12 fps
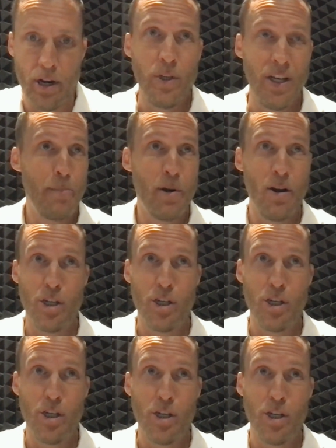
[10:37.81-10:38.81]
We see a lot of
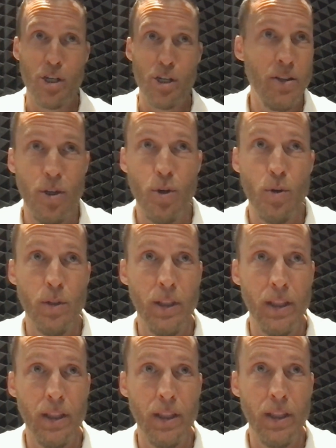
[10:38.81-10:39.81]
partners promoting
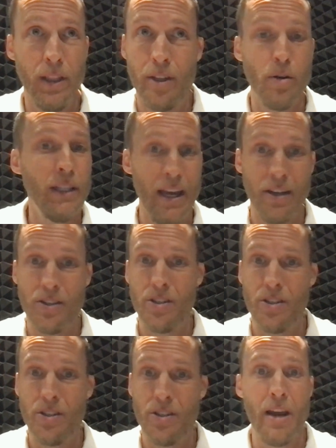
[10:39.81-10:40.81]
to their own
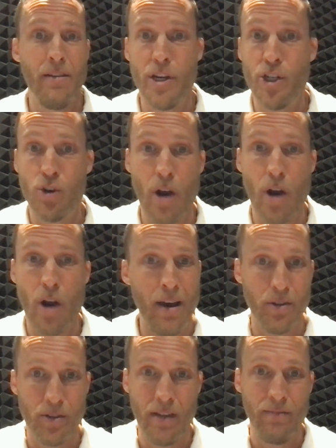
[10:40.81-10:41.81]
lists, right? Free
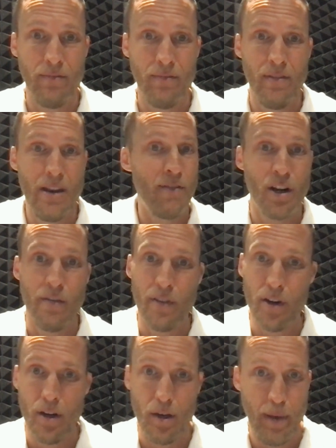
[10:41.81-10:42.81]
trials that
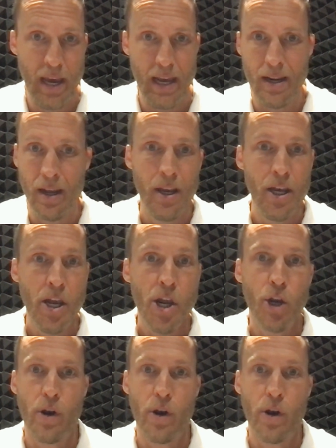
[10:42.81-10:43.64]
never converted to paid.